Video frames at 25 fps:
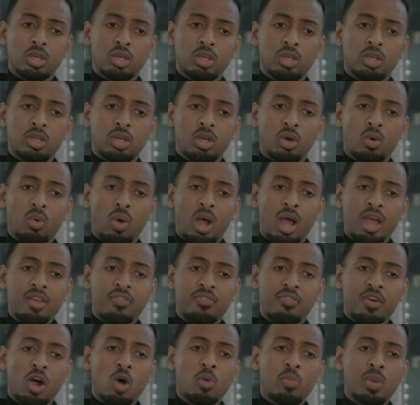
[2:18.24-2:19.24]
you know, I
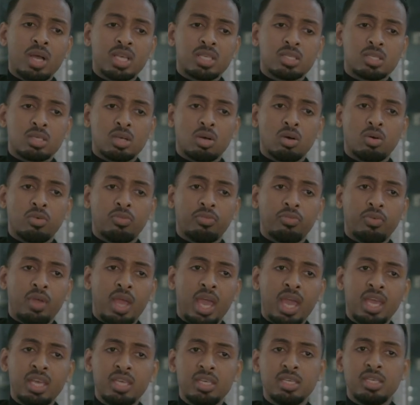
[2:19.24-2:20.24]
found myself,
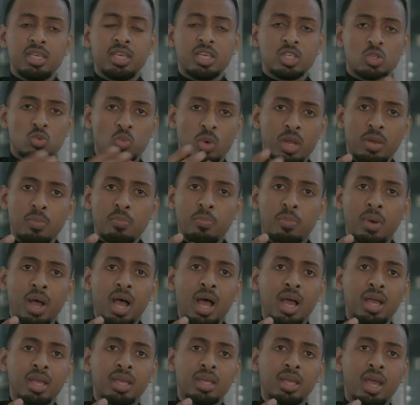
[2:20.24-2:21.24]
8 years went
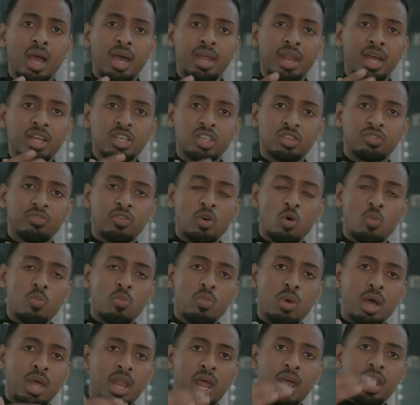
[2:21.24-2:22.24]
by, and I just felt,
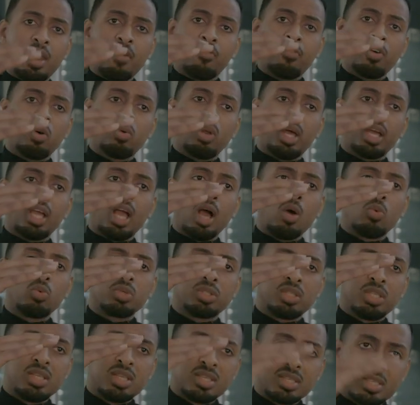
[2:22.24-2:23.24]
and I felt like I
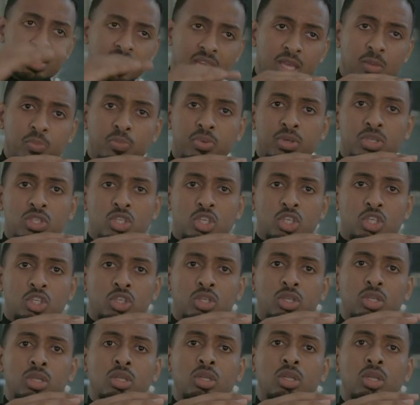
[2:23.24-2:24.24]
was in the same
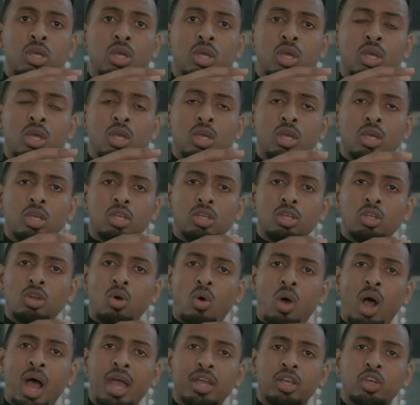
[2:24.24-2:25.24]
position. You
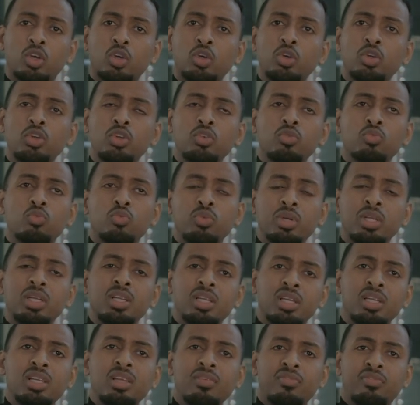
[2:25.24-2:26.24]
know, I couldn't
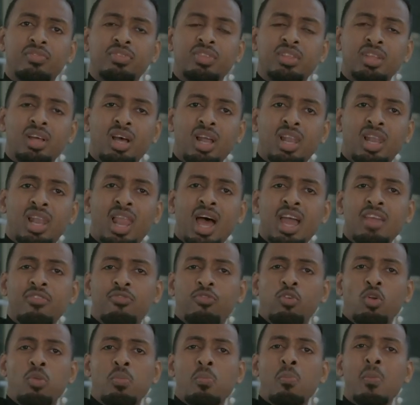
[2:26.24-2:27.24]
really live
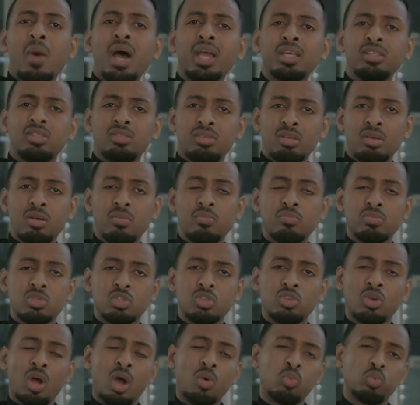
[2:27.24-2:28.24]
life on my terms.
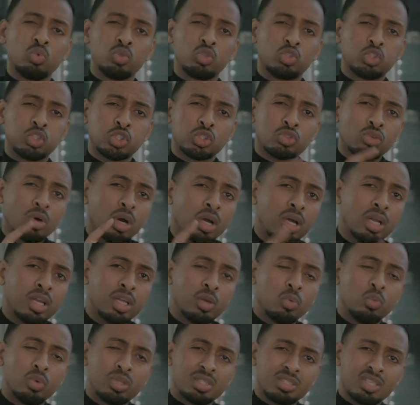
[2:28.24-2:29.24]
You know, I was
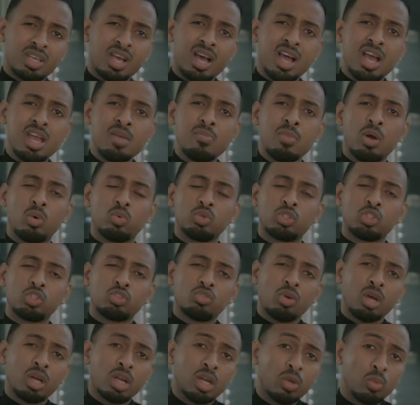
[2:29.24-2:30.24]
struggling with time, I was
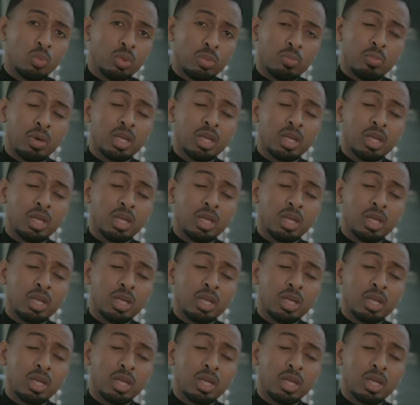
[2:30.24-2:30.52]
struggling with